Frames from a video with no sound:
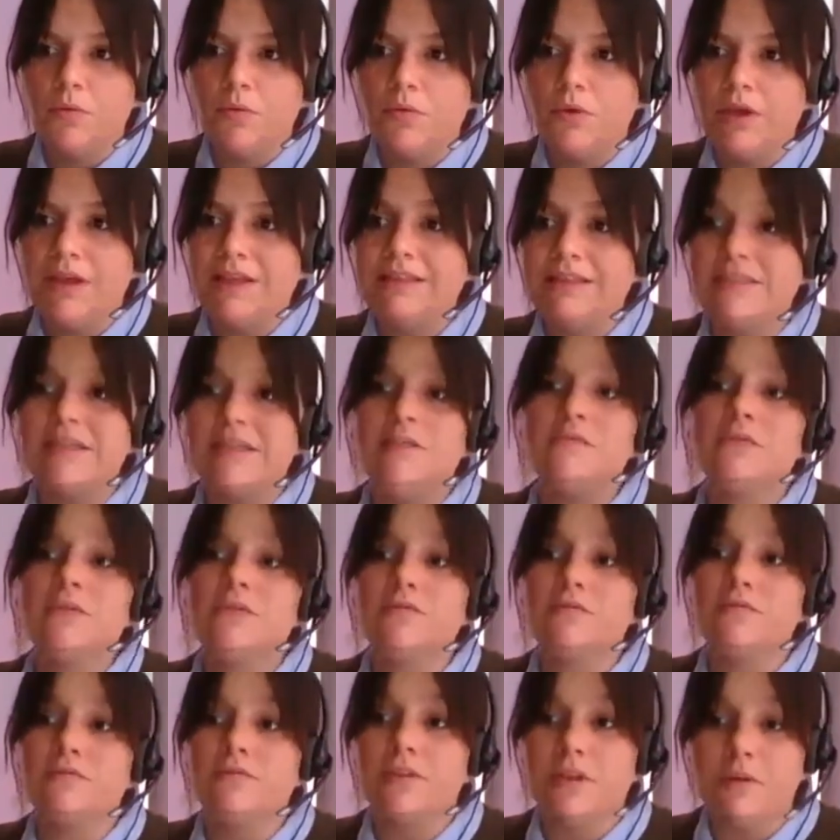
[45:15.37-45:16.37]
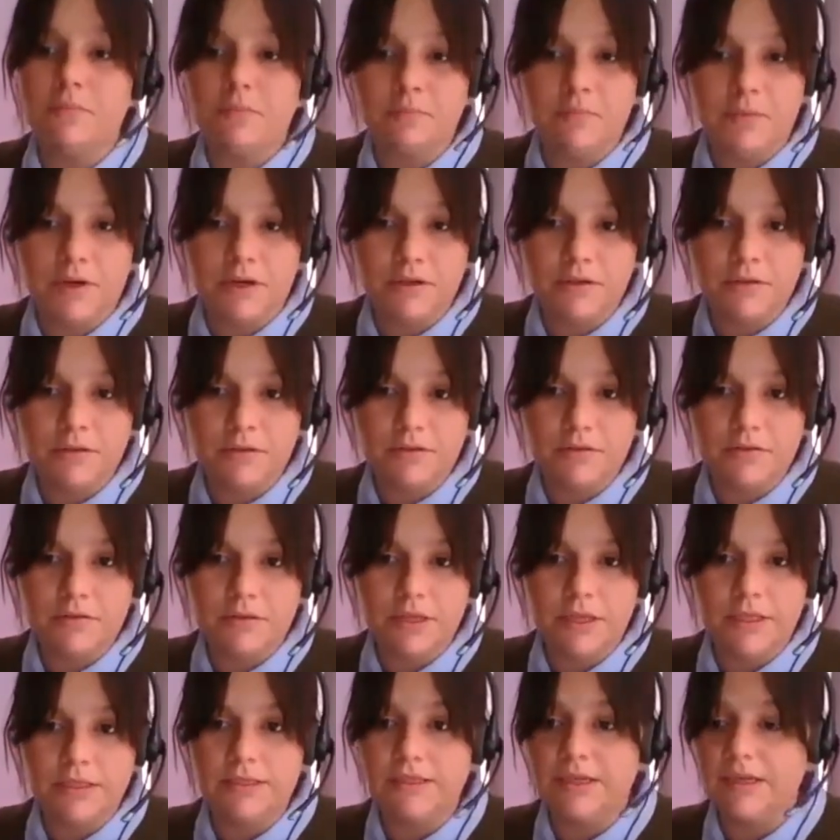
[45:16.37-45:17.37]
in terms of numbers,
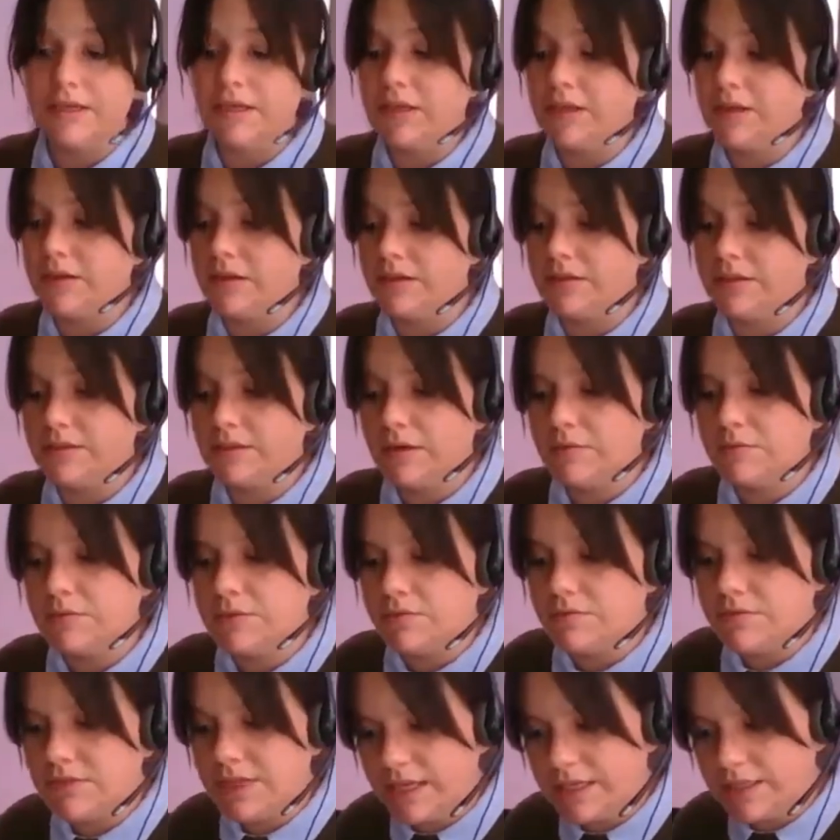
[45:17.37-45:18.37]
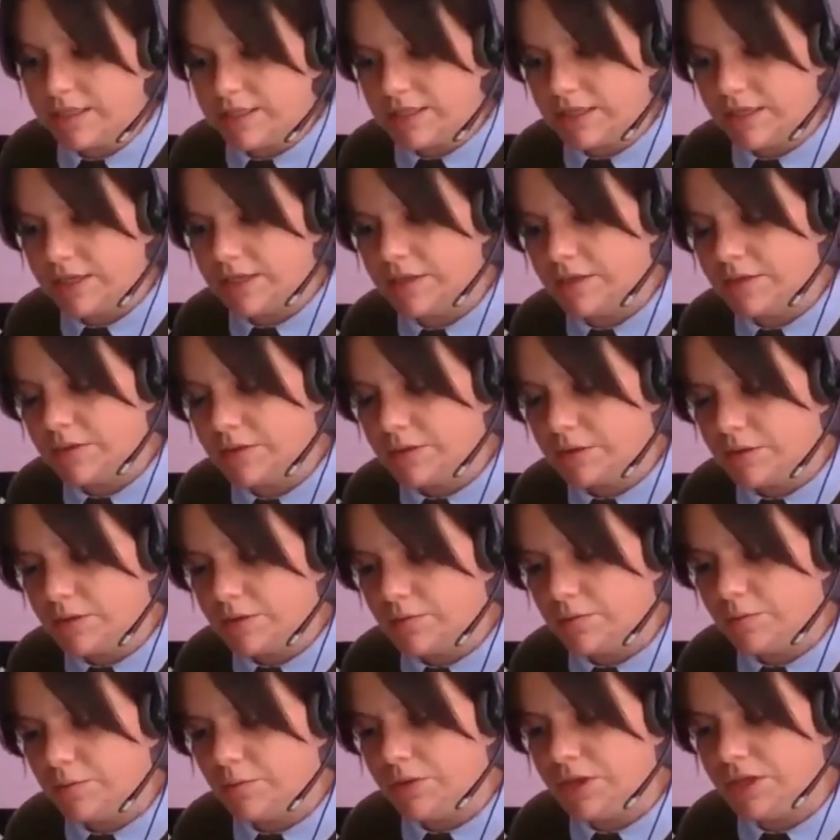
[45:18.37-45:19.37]
in terms of data,
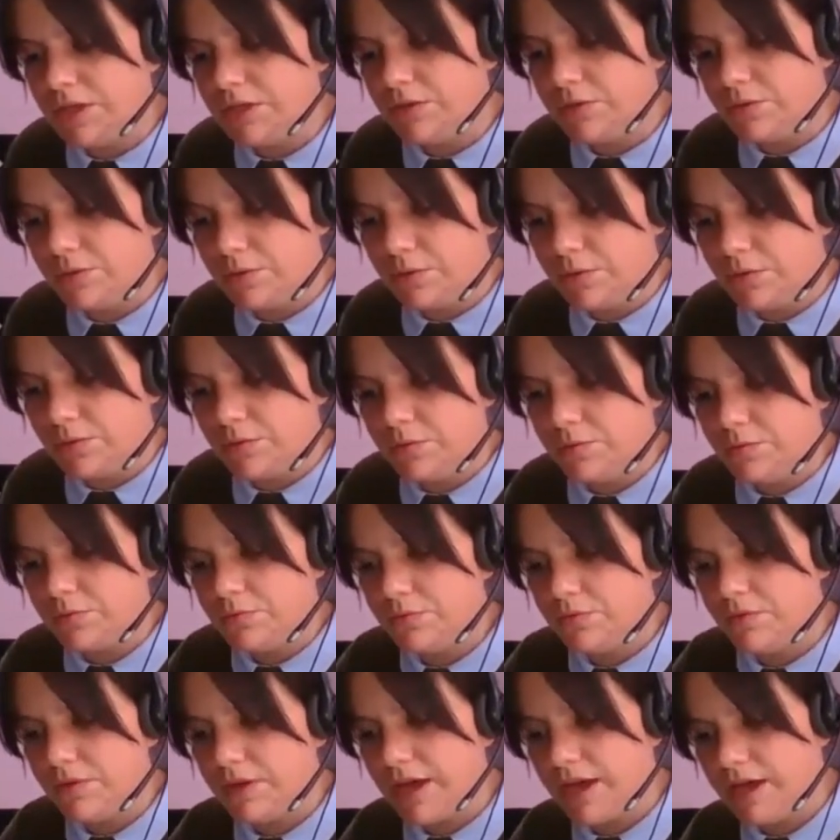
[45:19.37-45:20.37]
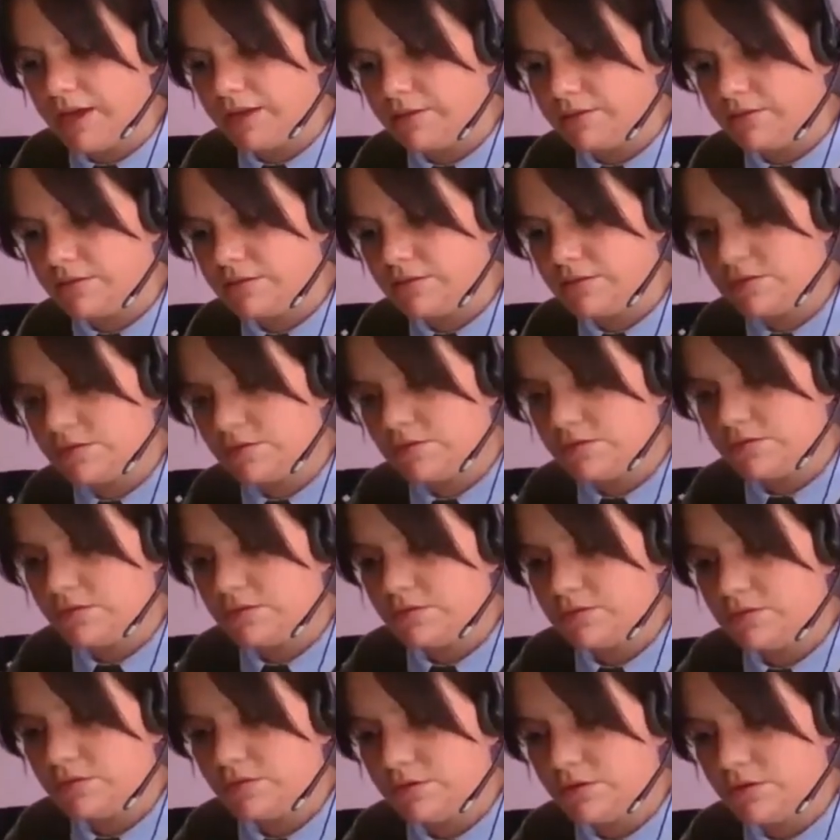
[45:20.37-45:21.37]
we know that
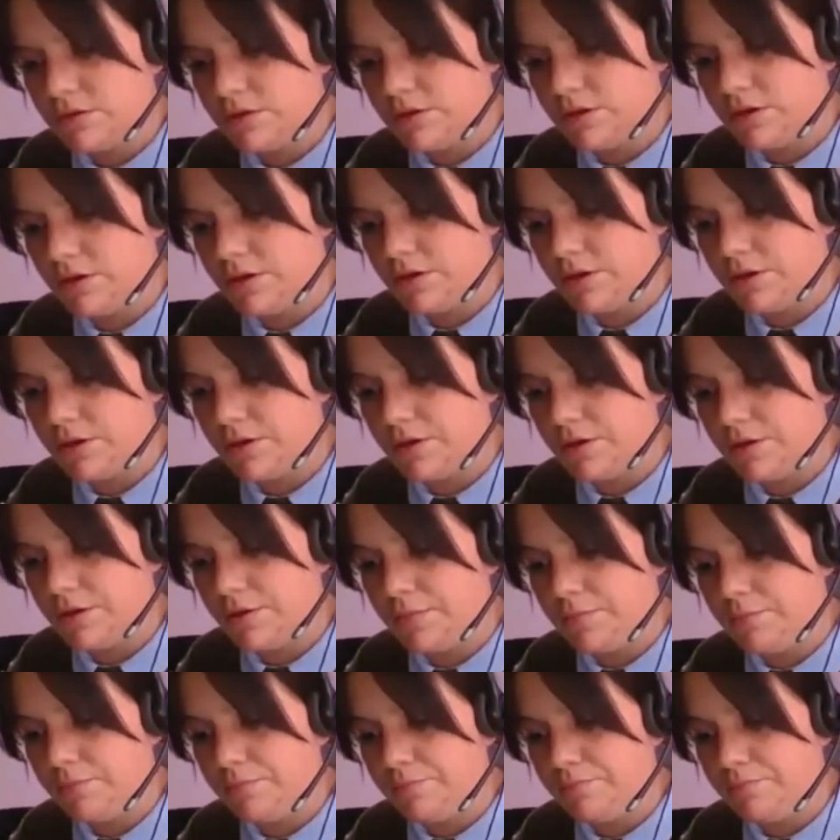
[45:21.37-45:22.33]
our